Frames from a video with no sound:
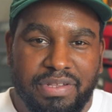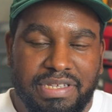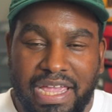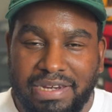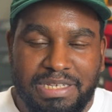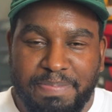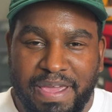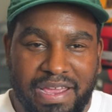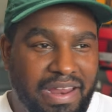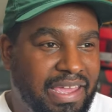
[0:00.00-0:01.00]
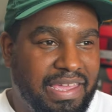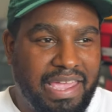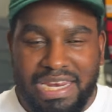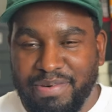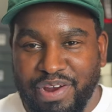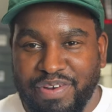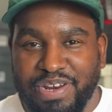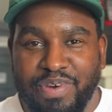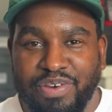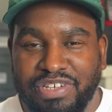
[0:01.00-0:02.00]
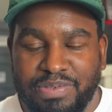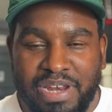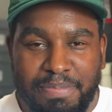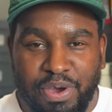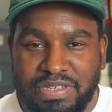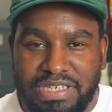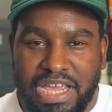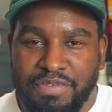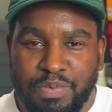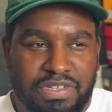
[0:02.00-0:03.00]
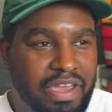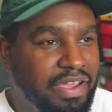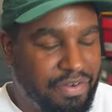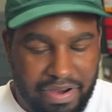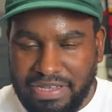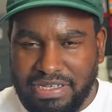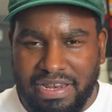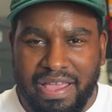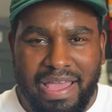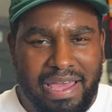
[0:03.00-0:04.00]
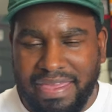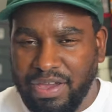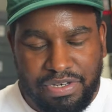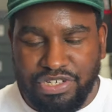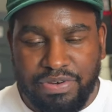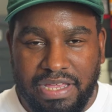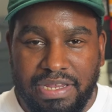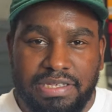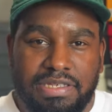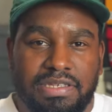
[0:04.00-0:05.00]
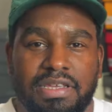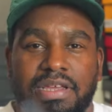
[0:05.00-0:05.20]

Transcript: to get this pair like anywhere in the world. Because when I posted it, everyone was going crazy. Like, how the hell did you get this?